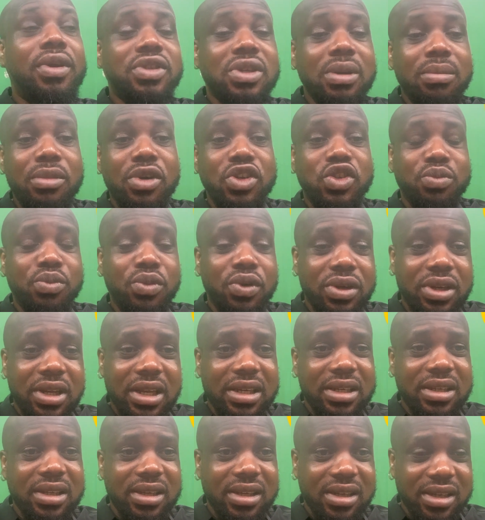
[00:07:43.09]
much more
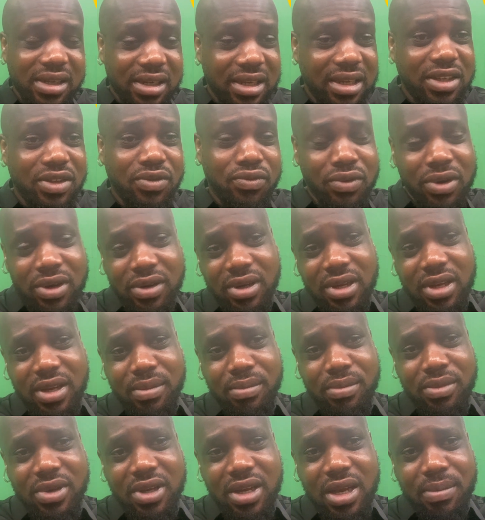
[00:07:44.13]
than it is
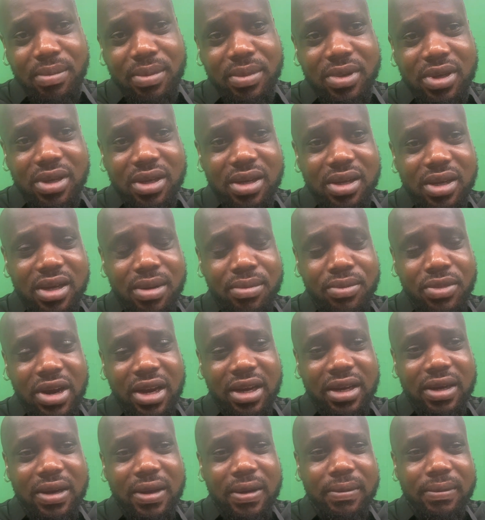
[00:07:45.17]

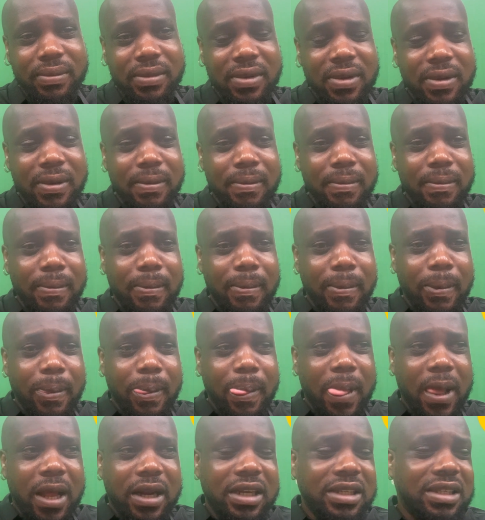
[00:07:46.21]
right now.
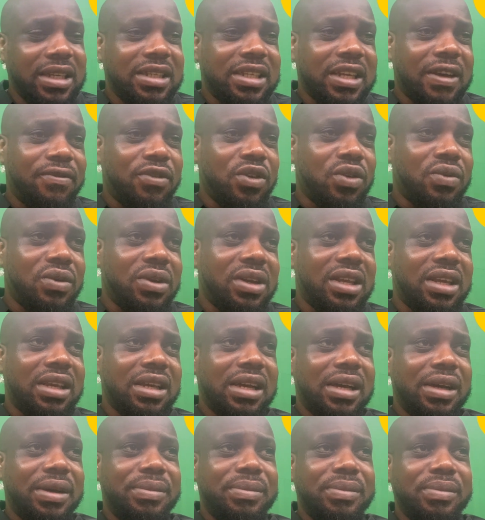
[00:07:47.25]
This interview really
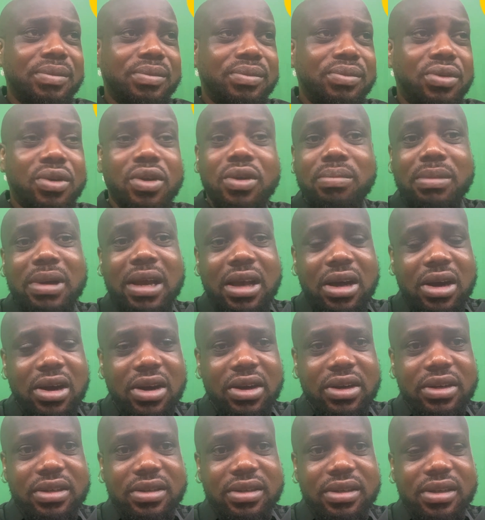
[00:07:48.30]
broke my
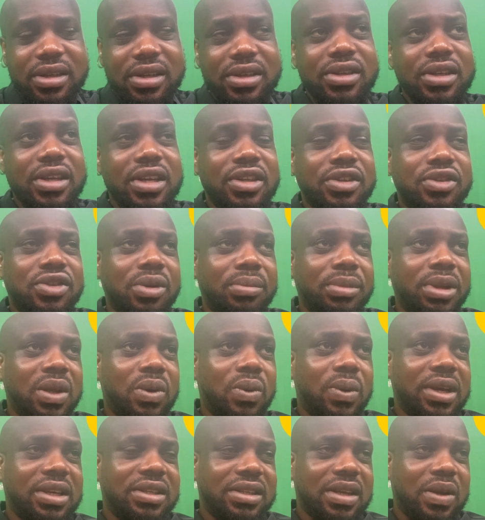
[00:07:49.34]
heart in so many
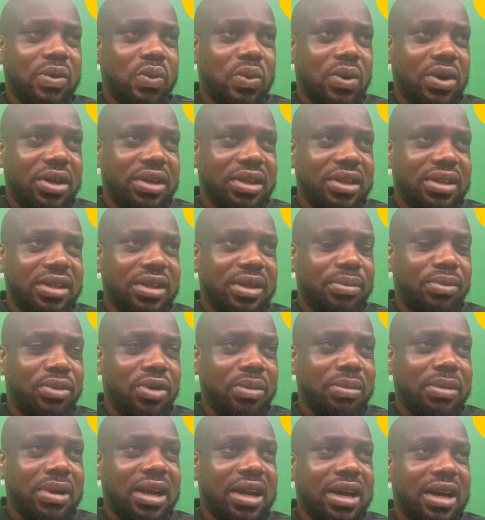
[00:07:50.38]
ways than one. It
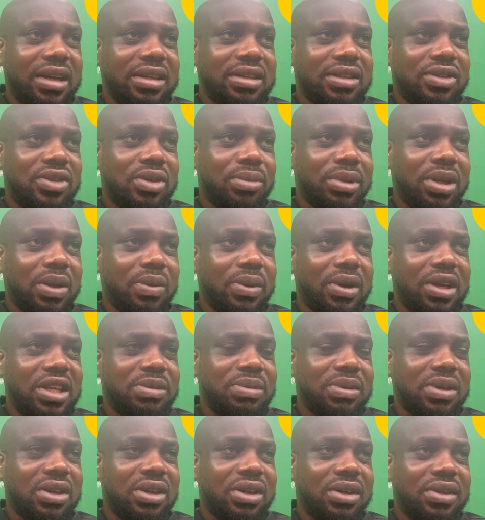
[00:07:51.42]
broke my heart in so many ways
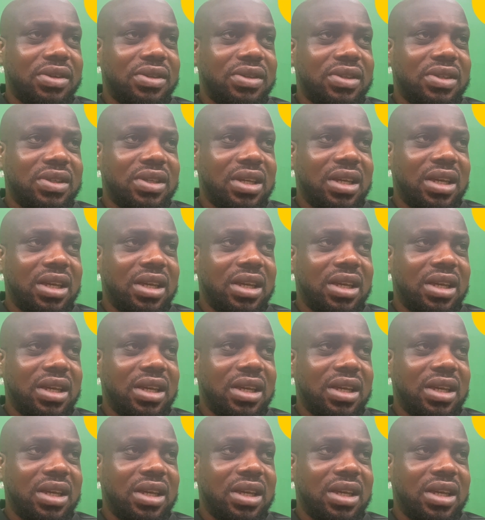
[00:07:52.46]
because